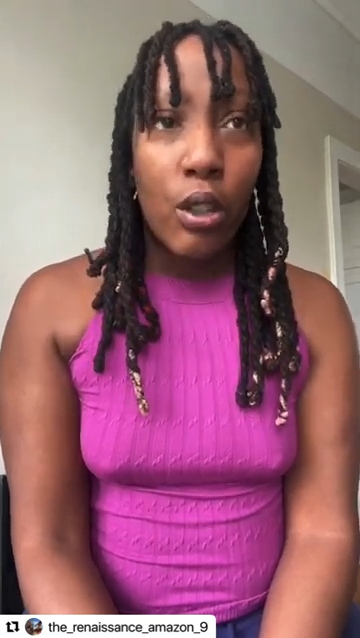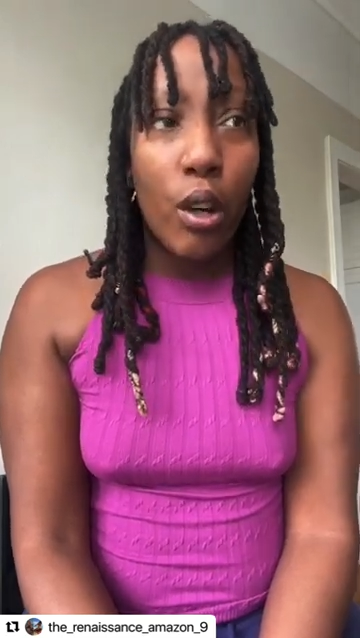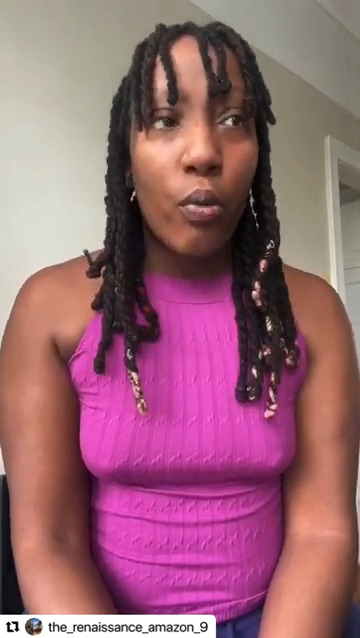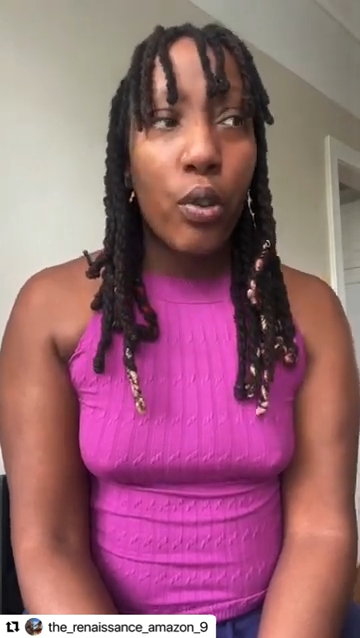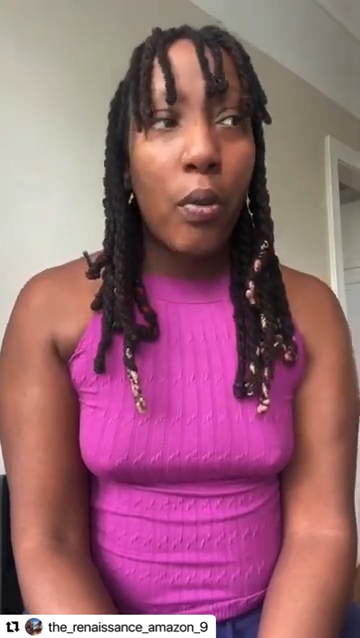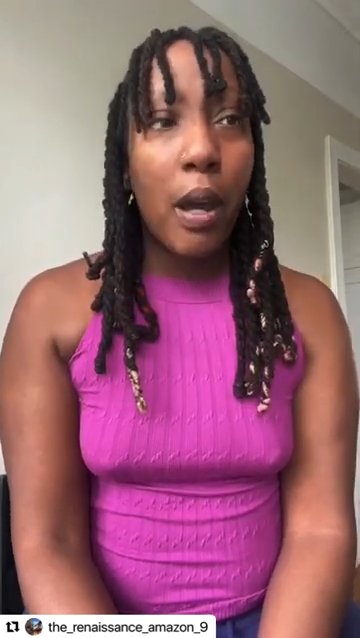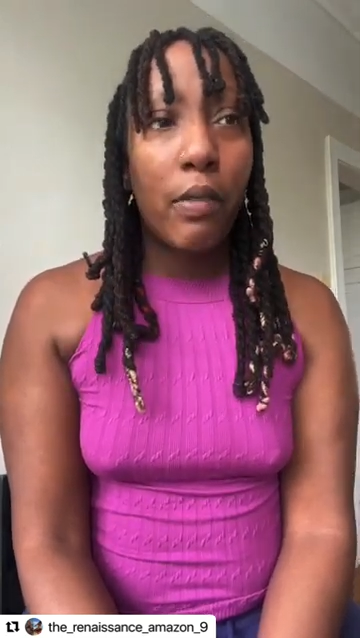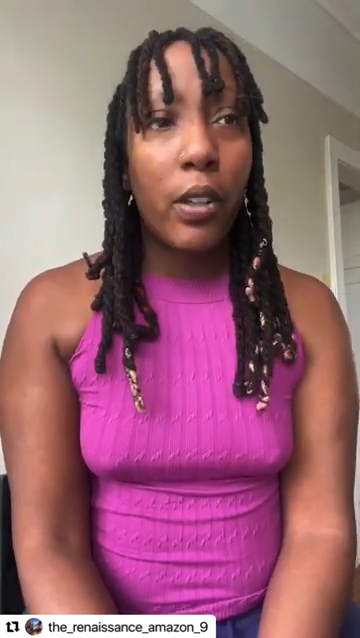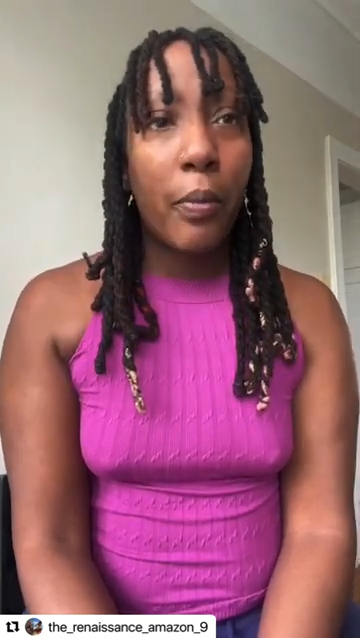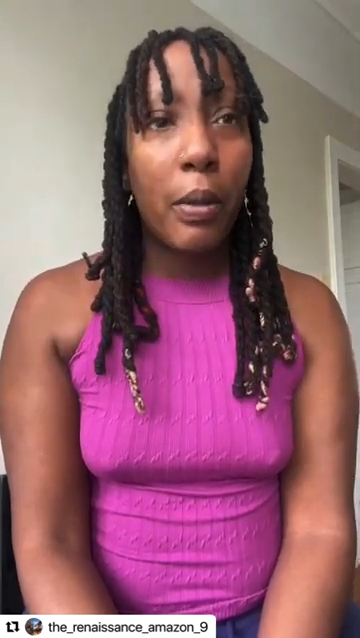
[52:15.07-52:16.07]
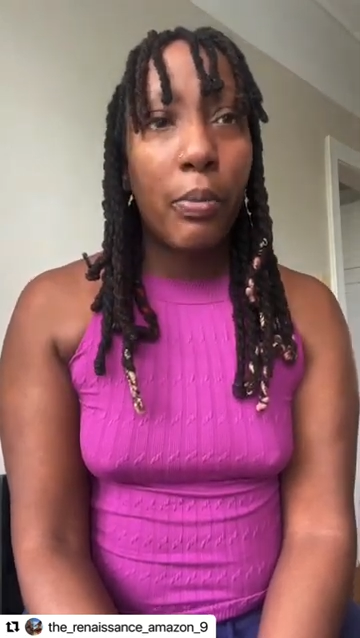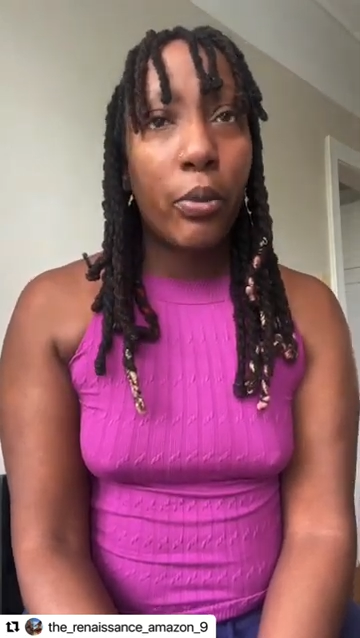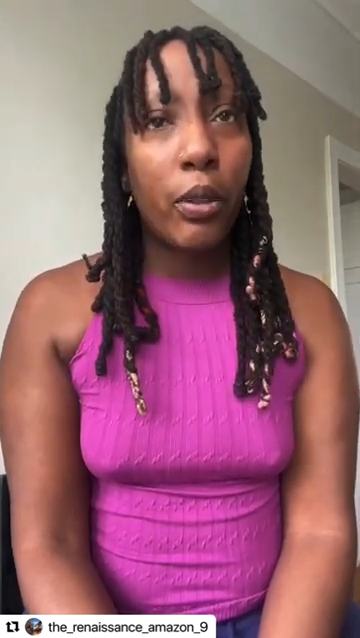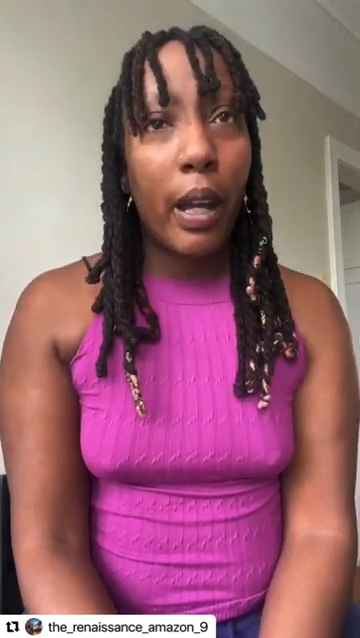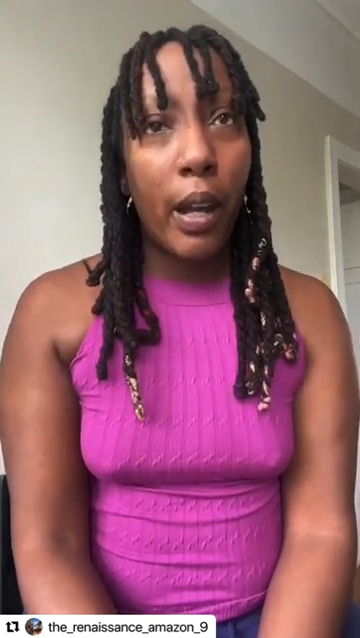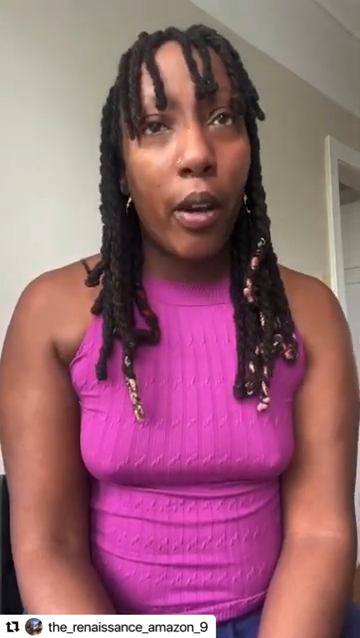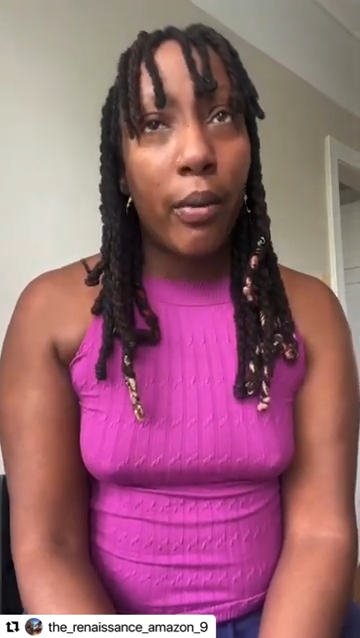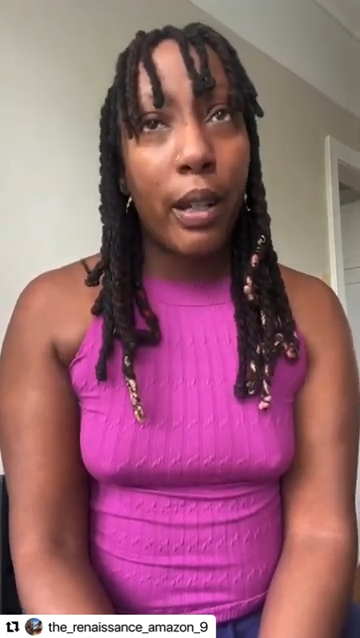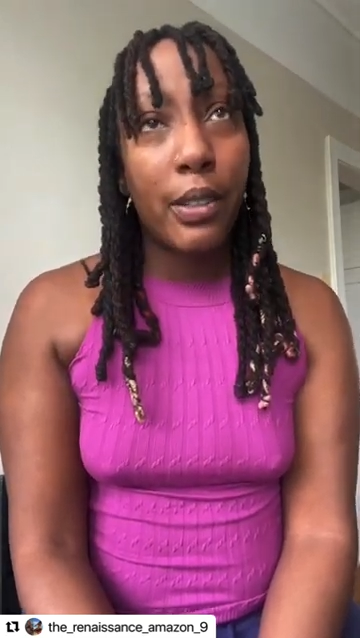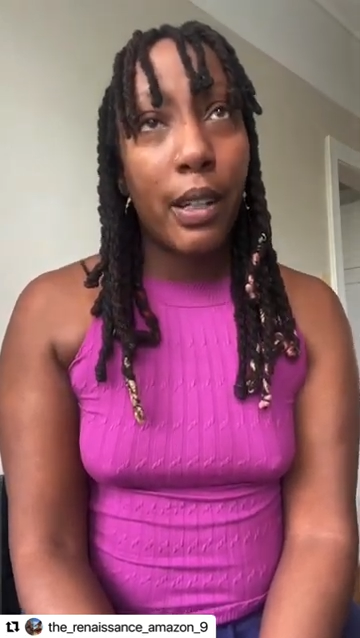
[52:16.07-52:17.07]
So when you have young people
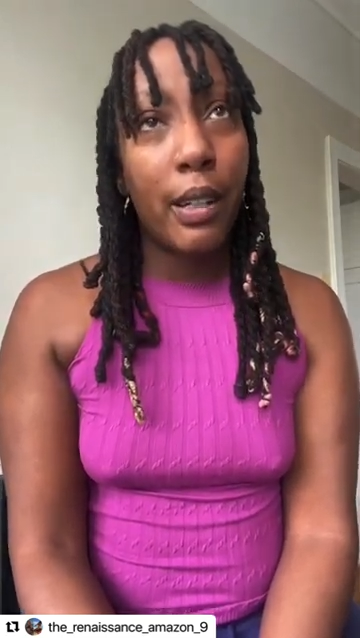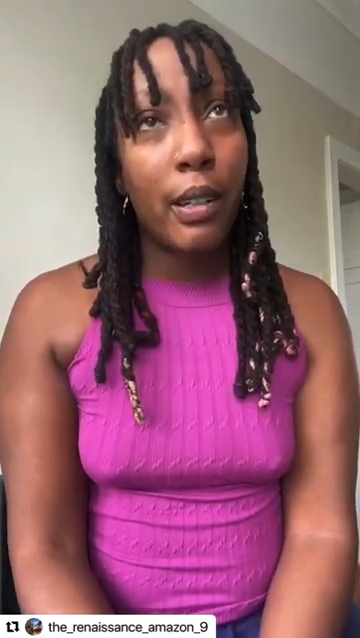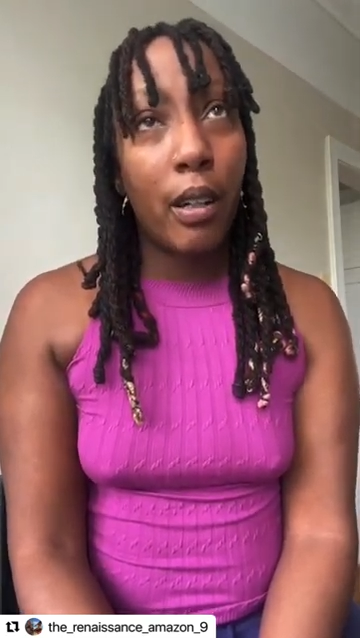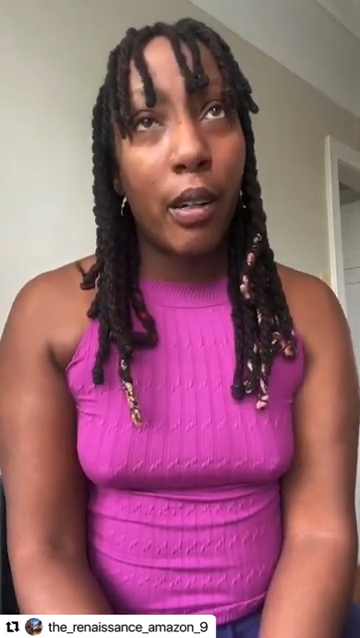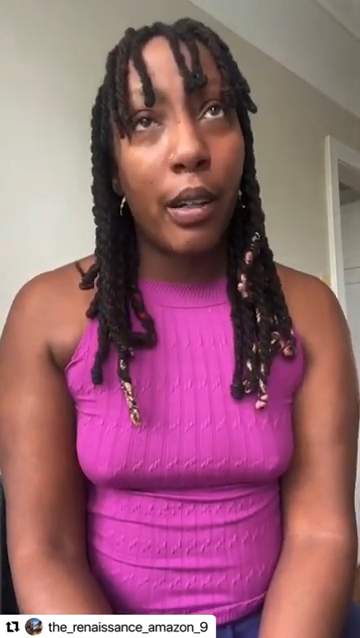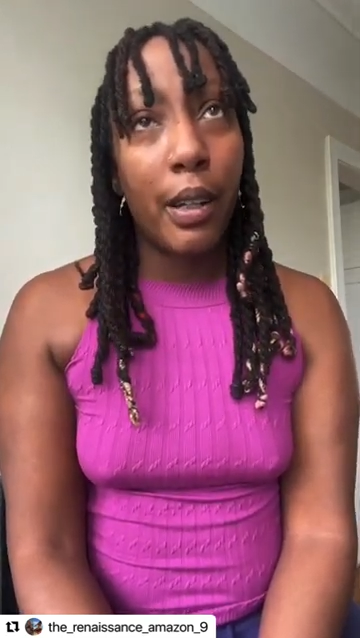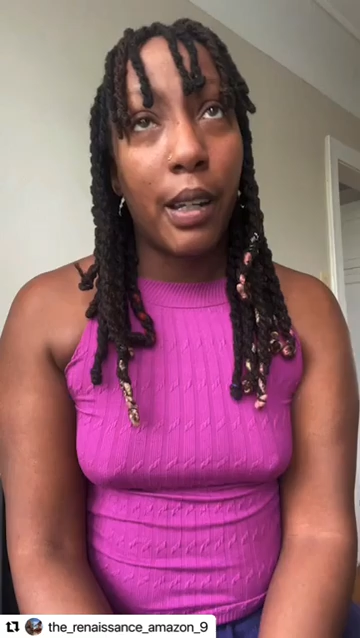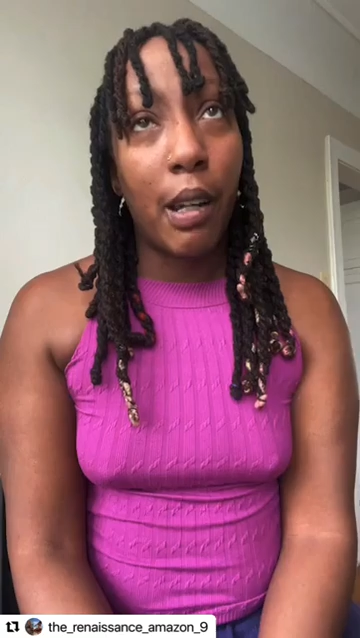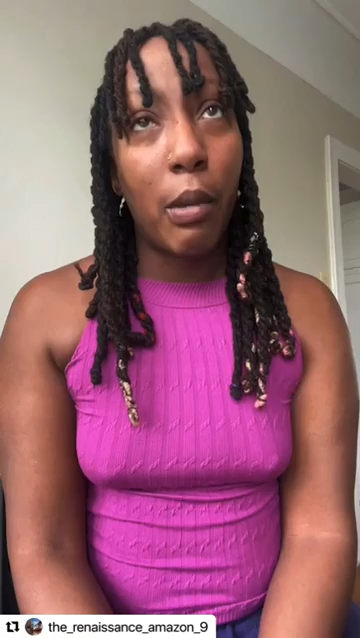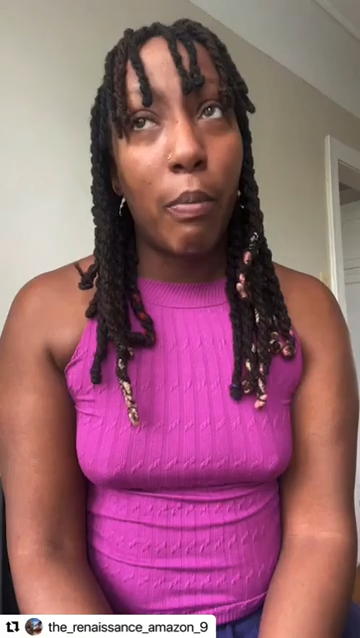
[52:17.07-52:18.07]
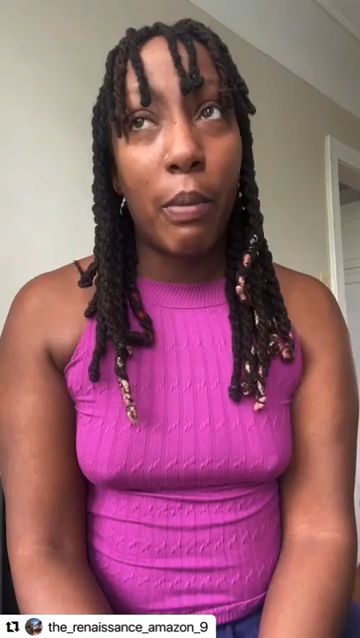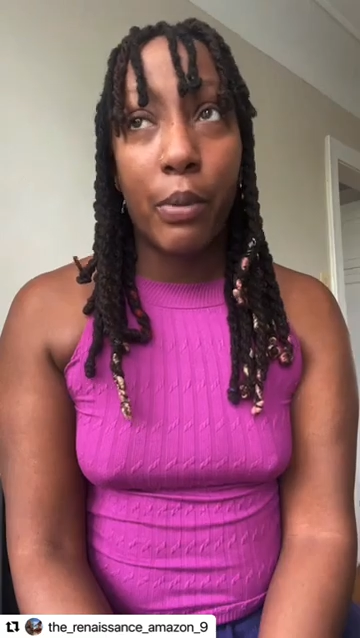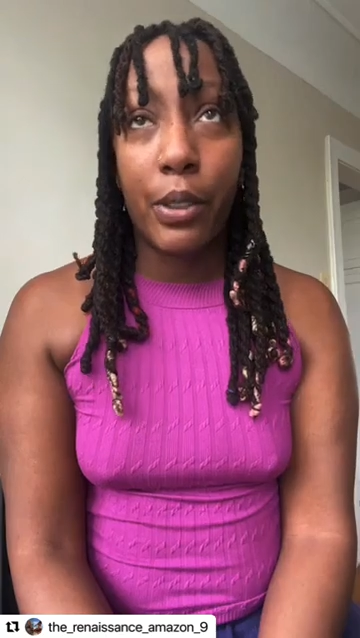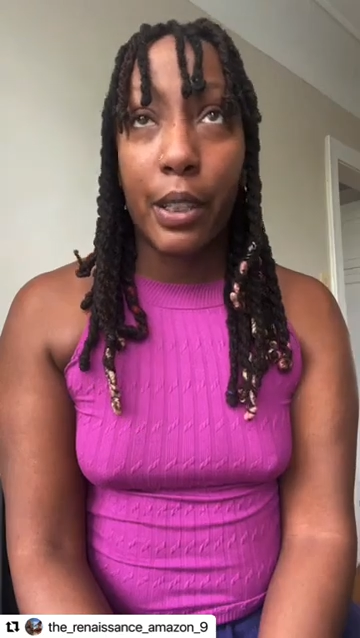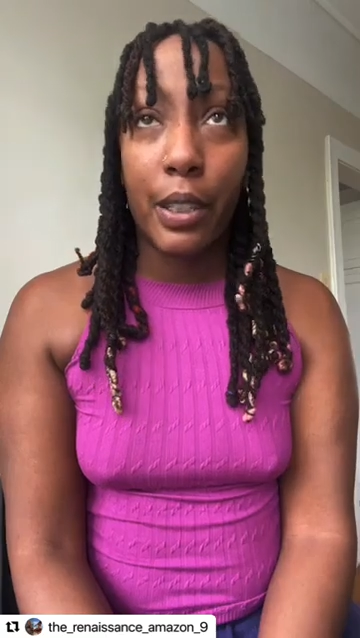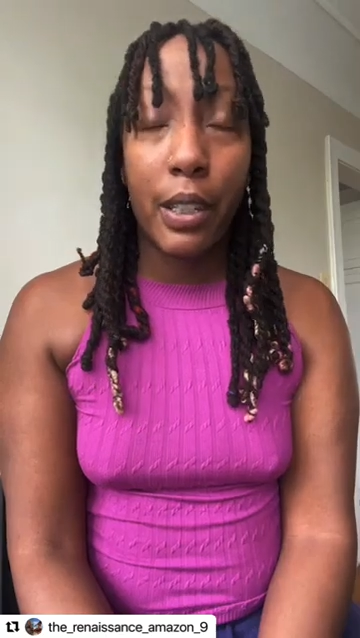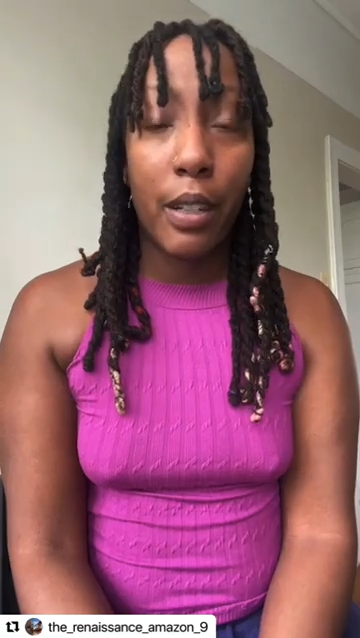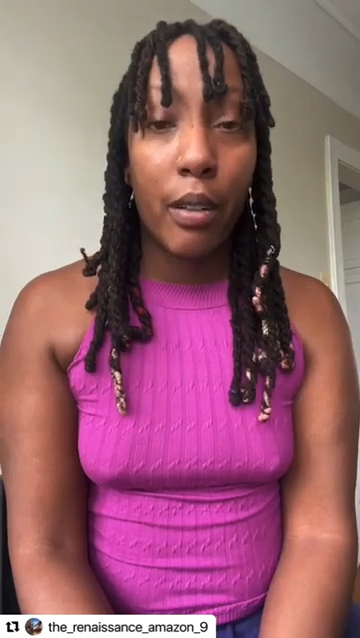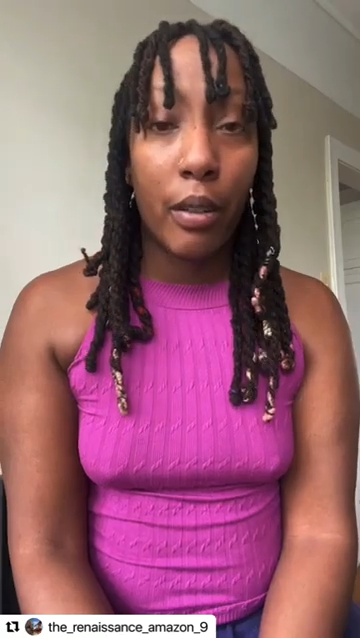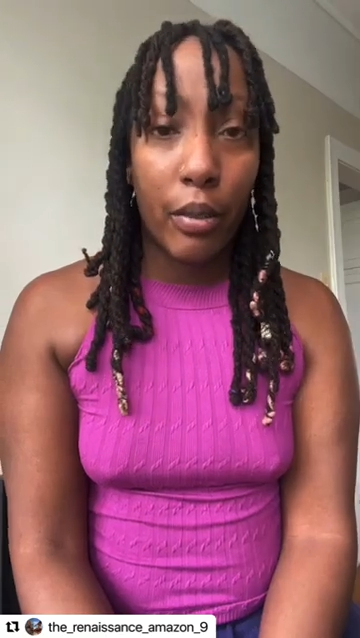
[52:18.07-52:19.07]
now, when I say young, again, I mean people
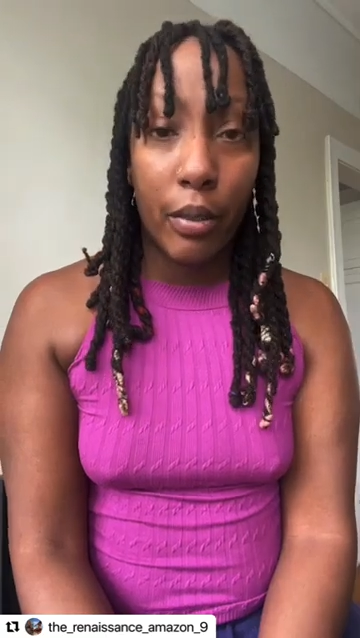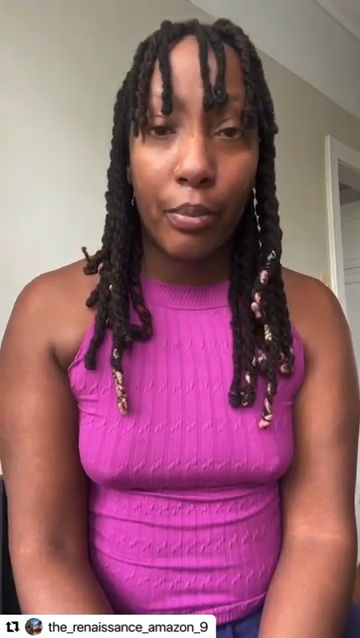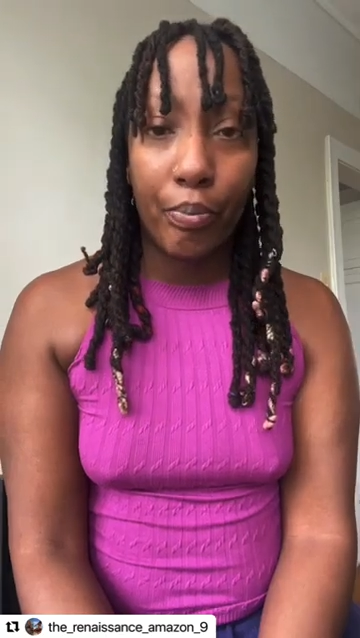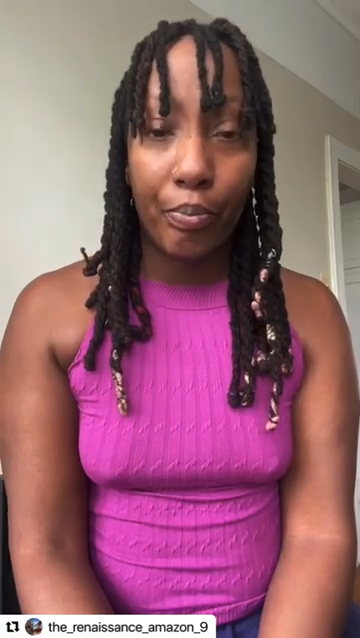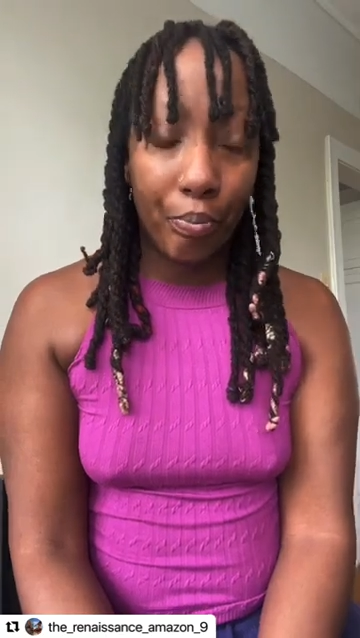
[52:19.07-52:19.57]
60 and under,